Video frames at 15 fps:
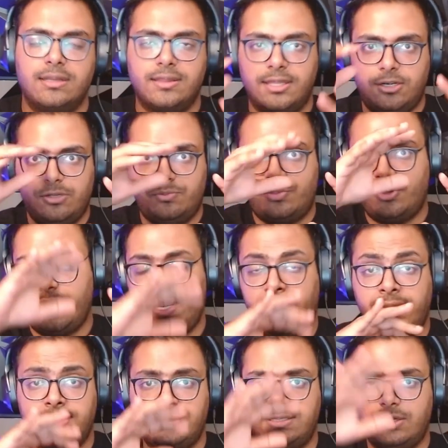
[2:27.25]
that are
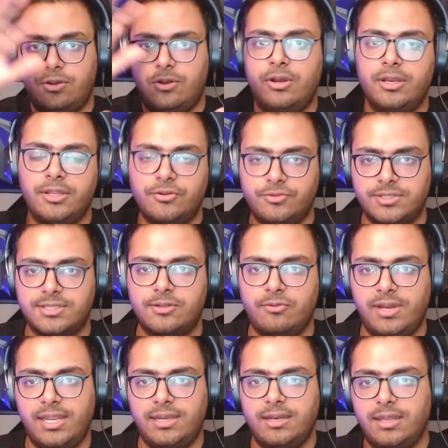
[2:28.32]
placed on your
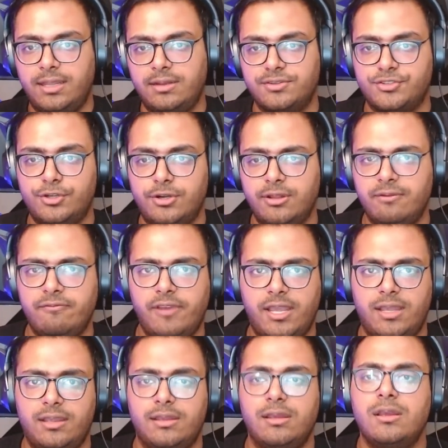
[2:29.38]
screen in a certain
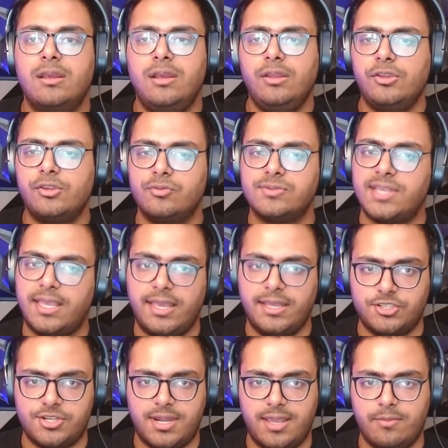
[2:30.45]
way using
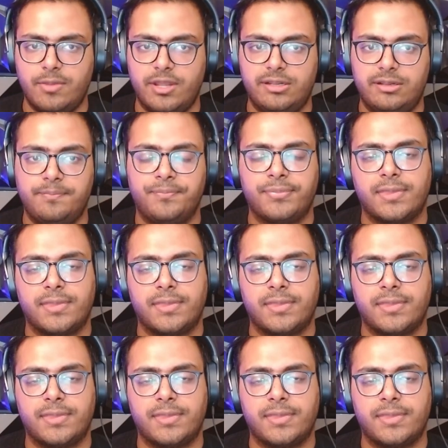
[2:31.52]
HTML.